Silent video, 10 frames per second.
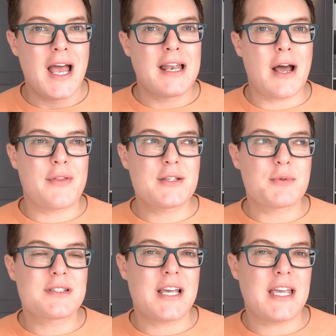Now, this
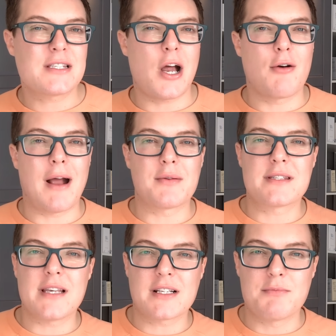was teased around
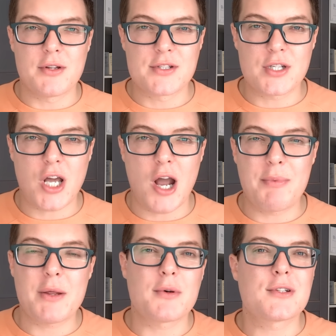6 months ago,
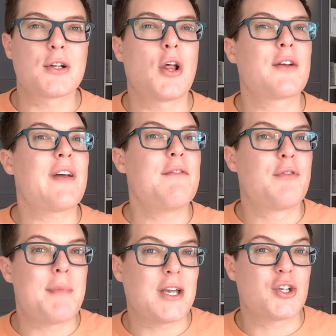but there wasn't a lot of
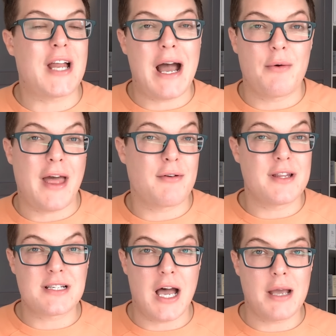information out there at
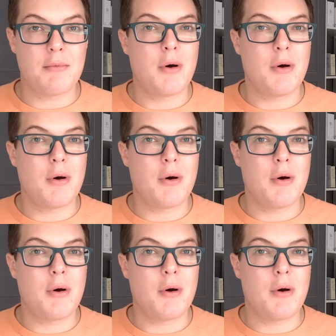the time.